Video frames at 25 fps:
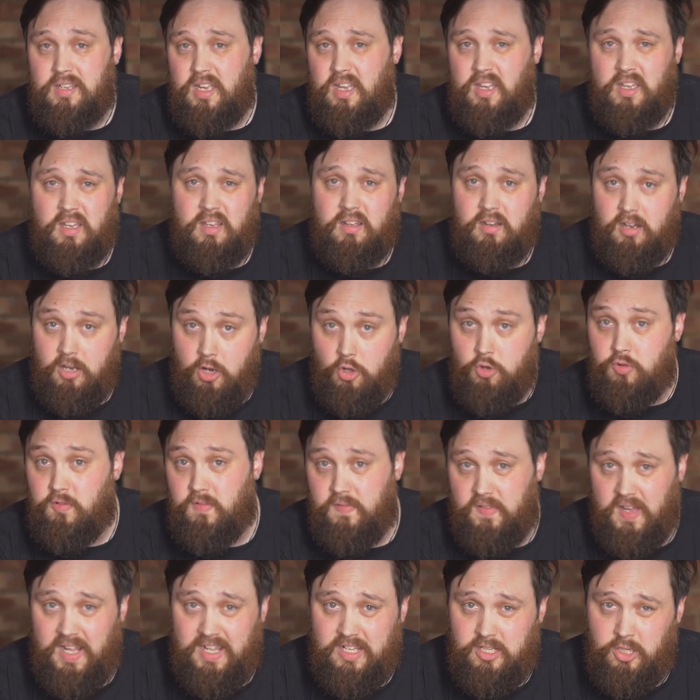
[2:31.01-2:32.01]
a low
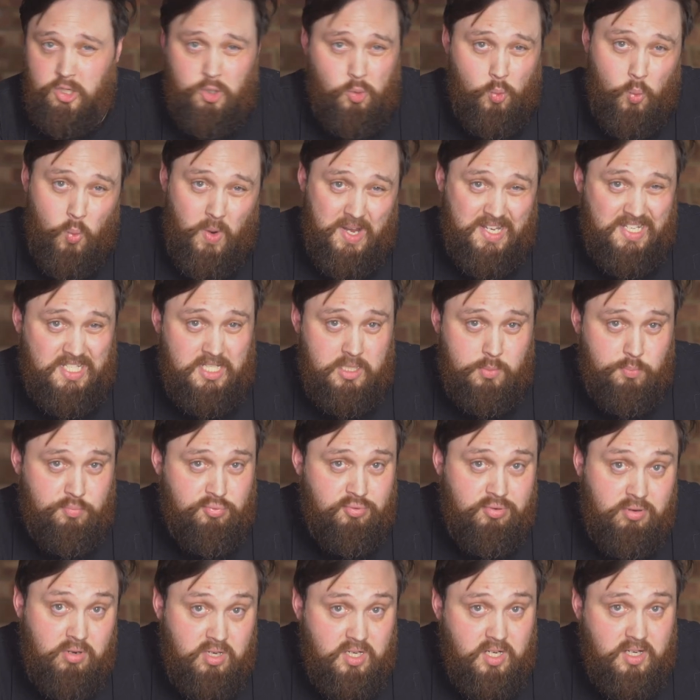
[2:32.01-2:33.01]
value waste
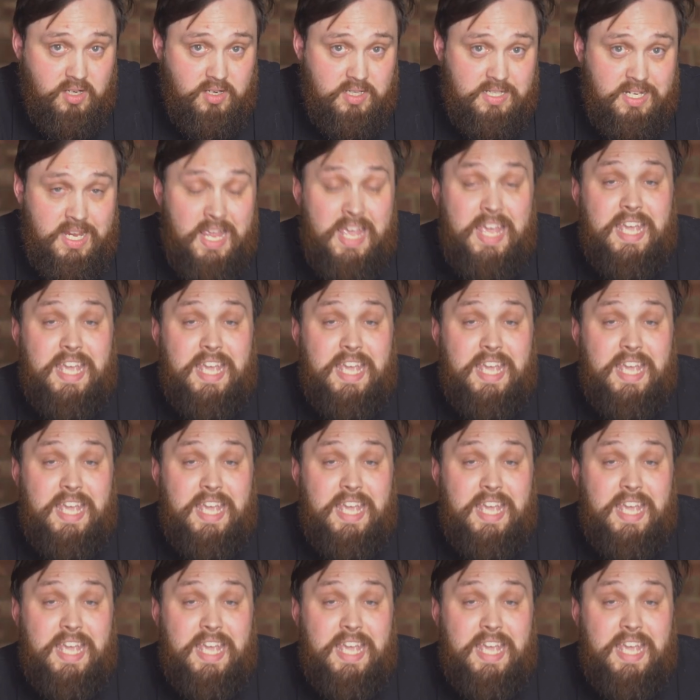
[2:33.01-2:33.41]
product